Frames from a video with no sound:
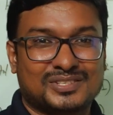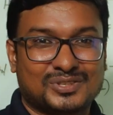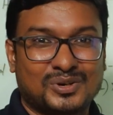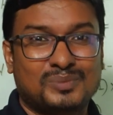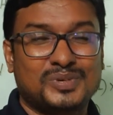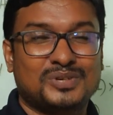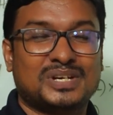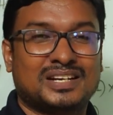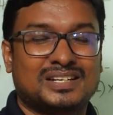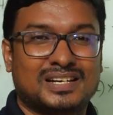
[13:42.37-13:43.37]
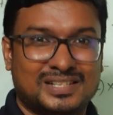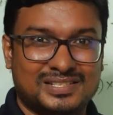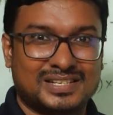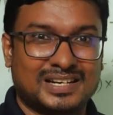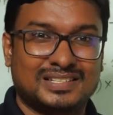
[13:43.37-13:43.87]
So hope you can
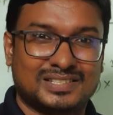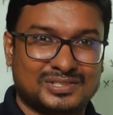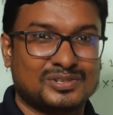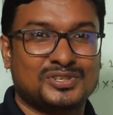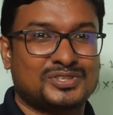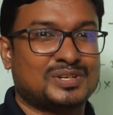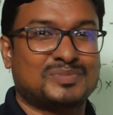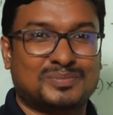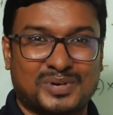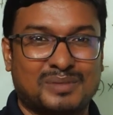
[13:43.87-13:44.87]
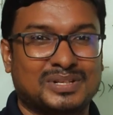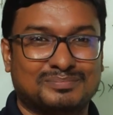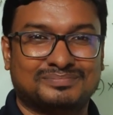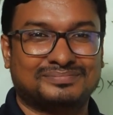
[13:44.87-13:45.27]
understand the solution of the problem.